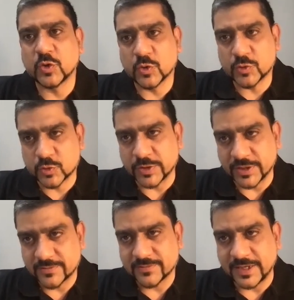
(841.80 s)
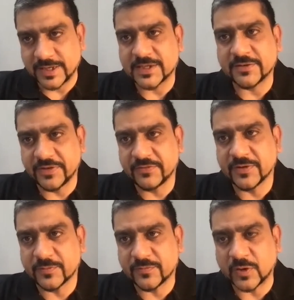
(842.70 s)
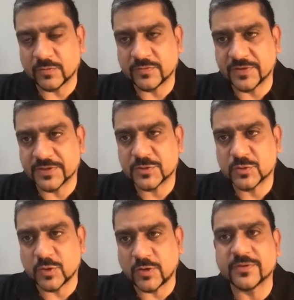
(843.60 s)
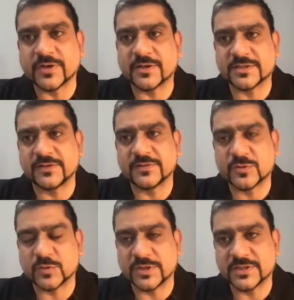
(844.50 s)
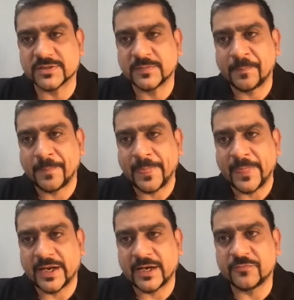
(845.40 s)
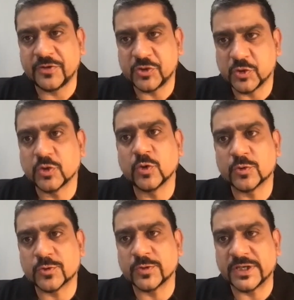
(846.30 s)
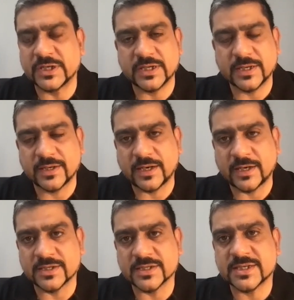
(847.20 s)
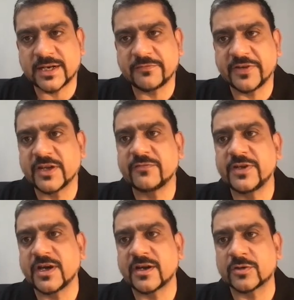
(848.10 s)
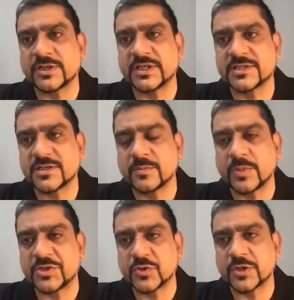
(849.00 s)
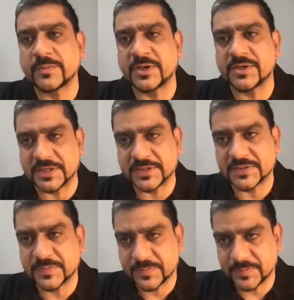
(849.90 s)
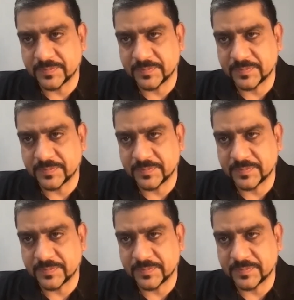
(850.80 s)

go through it. And I think we were one of the first to offer ourselves to this. And we should go through it, understand where we are on the digital maturity metrics.